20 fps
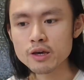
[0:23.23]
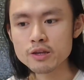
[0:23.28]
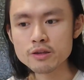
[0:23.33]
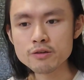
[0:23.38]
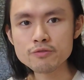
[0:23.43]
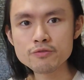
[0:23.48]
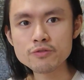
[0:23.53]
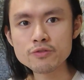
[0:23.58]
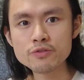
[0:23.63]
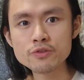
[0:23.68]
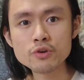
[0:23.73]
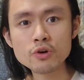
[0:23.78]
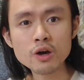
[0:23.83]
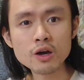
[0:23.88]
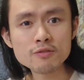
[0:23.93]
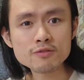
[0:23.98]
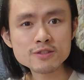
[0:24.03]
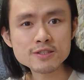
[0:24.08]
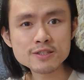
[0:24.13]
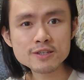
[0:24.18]
And if you
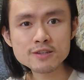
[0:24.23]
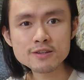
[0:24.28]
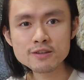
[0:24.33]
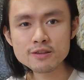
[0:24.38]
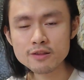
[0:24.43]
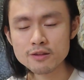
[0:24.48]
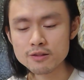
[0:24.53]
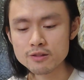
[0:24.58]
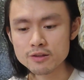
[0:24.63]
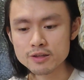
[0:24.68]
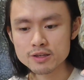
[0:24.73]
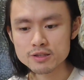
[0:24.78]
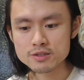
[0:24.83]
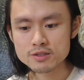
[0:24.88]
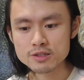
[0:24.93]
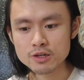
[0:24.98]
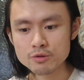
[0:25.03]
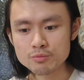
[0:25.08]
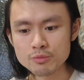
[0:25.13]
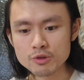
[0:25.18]
haven't seen it, link
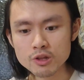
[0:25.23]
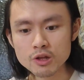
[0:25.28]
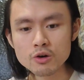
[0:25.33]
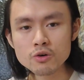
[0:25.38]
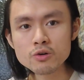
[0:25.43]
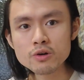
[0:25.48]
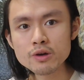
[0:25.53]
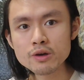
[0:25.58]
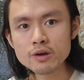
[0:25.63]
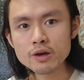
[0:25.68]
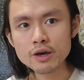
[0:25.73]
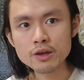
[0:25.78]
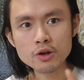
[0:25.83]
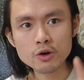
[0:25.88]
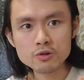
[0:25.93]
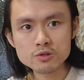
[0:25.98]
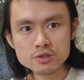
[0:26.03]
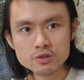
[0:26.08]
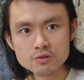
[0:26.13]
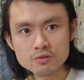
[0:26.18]
is down below and
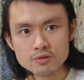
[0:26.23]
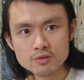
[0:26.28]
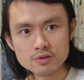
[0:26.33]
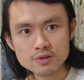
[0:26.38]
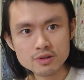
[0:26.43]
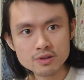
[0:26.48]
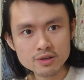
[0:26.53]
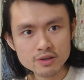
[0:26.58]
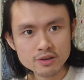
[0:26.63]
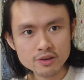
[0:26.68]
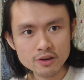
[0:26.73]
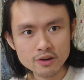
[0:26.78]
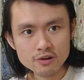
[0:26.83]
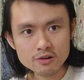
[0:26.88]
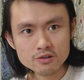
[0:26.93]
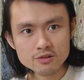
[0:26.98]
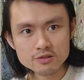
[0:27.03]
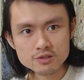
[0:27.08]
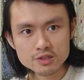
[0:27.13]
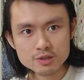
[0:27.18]
also
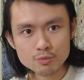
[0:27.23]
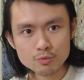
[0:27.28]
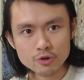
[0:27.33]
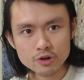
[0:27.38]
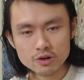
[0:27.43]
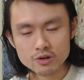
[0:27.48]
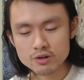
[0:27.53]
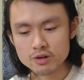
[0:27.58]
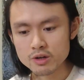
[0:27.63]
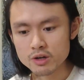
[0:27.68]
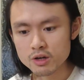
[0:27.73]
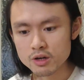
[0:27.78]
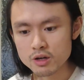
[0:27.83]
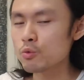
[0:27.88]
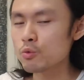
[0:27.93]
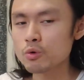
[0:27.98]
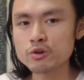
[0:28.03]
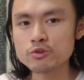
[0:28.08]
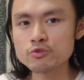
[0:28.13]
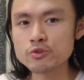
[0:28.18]
here somewhere.
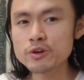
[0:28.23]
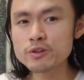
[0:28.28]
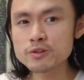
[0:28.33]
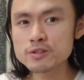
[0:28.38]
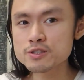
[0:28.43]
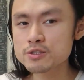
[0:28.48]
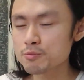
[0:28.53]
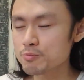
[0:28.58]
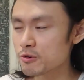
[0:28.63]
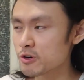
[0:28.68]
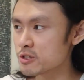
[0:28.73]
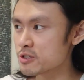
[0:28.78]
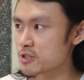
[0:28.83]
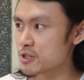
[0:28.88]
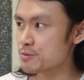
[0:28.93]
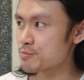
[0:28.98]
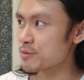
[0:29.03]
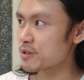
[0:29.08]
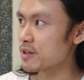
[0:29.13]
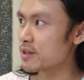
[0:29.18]
And what really
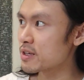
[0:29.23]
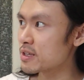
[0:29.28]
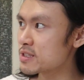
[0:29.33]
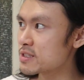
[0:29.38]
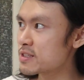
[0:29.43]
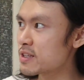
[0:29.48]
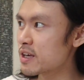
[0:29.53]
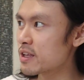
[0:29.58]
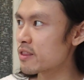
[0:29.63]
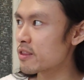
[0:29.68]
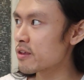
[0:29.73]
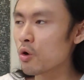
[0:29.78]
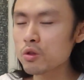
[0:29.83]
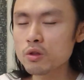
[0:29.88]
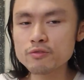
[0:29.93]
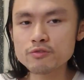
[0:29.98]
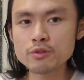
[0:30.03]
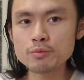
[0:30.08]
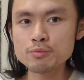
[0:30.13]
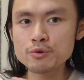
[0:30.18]
surprises me is that
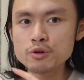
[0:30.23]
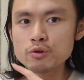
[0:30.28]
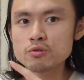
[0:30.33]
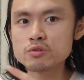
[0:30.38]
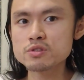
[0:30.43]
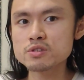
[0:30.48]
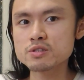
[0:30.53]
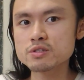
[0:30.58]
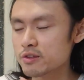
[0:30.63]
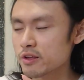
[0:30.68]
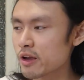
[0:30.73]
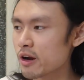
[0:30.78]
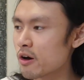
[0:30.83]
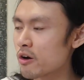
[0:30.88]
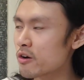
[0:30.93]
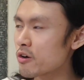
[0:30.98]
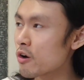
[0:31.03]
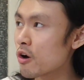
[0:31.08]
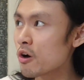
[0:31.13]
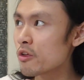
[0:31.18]
all of the brews that
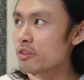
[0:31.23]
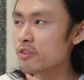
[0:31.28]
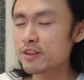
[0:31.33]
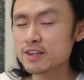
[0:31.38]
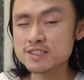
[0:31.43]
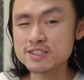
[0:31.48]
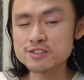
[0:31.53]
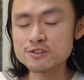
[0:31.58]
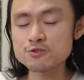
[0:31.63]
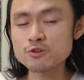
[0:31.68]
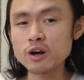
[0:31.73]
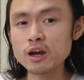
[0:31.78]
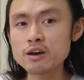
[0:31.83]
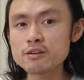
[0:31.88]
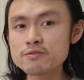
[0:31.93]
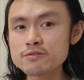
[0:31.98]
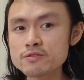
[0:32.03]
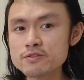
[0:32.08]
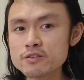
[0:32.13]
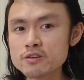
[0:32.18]
are on this
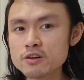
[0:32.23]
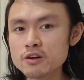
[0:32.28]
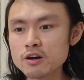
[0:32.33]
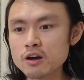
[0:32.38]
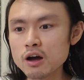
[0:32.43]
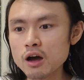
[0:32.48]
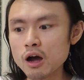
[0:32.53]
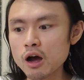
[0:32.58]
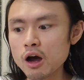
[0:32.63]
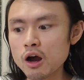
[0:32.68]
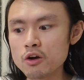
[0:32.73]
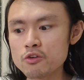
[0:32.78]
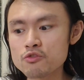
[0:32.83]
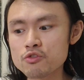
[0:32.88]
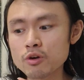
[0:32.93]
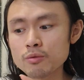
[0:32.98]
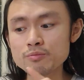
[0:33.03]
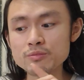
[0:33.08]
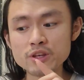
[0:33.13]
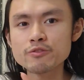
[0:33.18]
graph are
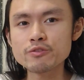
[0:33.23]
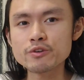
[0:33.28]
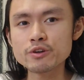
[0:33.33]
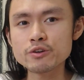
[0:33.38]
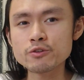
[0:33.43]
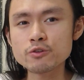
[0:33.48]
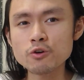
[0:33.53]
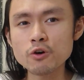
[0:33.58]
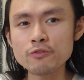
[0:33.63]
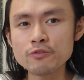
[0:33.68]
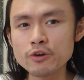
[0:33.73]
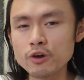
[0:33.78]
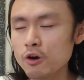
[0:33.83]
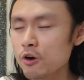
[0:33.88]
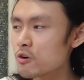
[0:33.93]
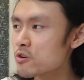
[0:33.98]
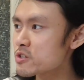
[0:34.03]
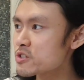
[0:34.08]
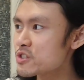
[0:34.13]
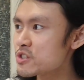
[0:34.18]
from different coffee
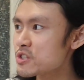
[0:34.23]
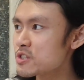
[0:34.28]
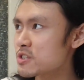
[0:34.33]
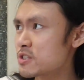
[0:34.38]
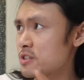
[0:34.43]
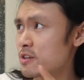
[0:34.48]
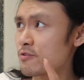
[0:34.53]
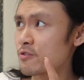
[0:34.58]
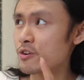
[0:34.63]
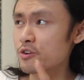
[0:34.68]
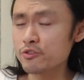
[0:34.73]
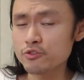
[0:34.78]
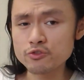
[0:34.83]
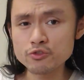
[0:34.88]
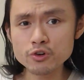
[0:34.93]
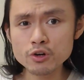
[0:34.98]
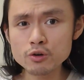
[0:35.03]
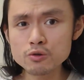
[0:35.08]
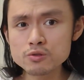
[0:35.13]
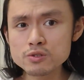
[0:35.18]
origins, different
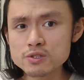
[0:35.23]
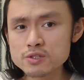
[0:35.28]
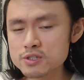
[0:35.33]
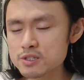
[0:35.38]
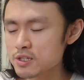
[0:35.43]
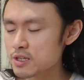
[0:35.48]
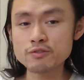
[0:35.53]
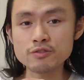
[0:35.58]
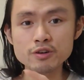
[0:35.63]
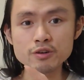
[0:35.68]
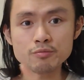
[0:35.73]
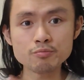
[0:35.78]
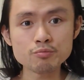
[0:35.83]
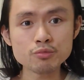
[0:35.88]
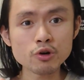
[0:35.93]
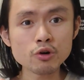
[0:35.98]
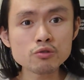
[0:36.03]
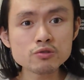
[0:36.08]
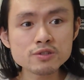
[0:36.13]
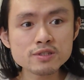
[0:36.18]
roasts, different
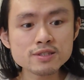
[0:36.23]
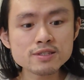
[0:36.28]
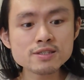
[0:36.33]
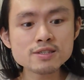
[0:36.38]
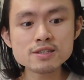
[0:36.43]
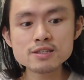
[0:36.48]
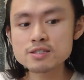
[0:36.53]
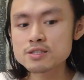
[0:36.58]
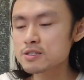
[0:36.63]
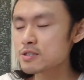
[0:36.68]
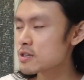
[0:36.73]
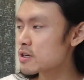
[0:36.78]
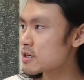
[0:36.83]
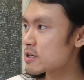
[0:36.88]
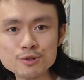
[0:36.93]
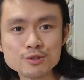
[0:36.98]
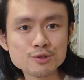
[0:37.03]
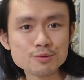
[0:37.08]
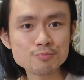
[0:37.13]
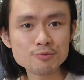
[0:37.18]
processes.
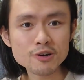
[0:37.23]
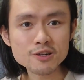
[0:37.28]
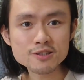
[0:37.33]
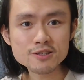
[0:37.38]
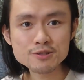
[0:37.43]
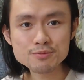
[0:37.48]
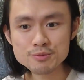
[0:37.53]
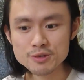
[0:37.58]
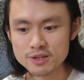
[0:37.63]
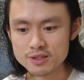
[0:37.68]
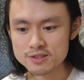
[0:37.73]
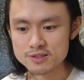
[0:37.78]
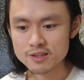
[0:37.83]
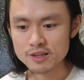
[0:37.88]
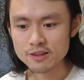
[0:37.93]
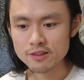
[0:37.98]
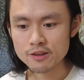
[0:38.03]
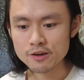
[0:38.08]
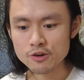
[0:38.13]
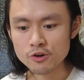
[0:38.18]
What surprises me is
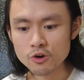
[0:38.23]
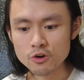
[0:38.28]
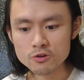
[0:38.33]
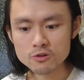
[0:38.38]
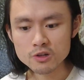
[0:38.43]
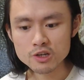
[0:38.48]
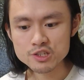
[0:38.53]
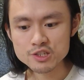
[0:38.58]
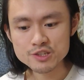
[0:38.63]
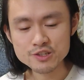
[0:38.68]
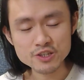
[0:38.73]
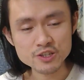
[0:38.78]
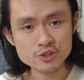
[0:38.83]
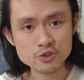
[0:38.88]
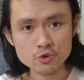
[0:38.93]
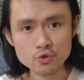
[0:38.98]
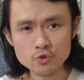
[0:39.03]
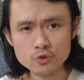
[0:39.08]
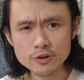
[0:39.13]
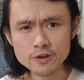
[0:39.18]
that the correlation
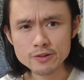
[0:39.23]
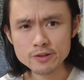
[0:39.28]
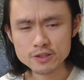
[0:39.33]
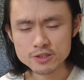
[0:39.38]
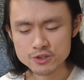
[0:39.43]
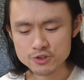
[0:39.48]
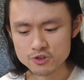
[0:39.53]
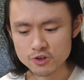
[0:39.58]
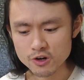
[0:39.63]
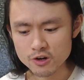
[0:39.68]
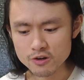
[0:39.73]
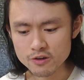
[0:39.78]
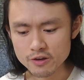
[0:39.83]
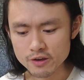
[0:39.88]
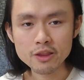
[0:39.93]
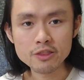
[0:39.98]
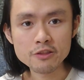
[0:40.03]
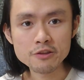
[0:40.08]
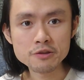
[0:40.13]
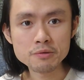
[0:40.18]
is really strong
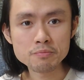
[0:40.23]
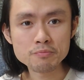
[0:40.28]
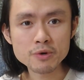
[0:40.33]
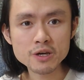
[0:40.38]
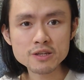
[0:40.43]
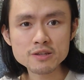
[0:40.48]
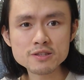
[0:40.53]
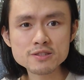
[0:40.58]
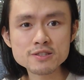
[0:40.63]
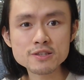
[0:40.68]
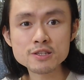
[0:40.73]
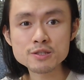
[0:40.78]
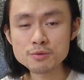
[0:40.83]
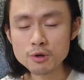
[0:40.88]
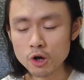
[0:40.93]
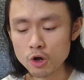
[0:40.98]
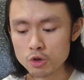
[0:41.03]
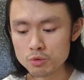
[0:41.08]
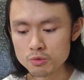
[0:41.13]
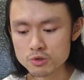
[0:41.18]
and the dependence is
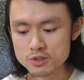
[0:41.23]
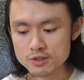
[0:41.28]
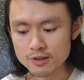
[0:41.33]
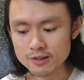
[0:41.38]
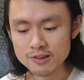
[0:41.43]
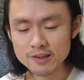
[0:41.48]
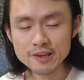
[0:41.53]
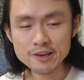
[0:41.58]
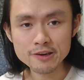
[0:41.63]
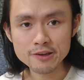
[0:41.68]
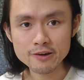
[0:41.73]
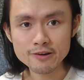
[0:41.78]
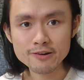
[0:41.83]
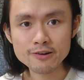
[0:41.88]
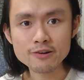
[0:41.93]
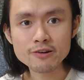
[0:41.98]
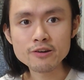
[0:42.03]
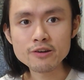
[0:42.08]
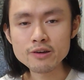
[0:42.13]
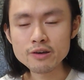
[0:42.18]
almost linear.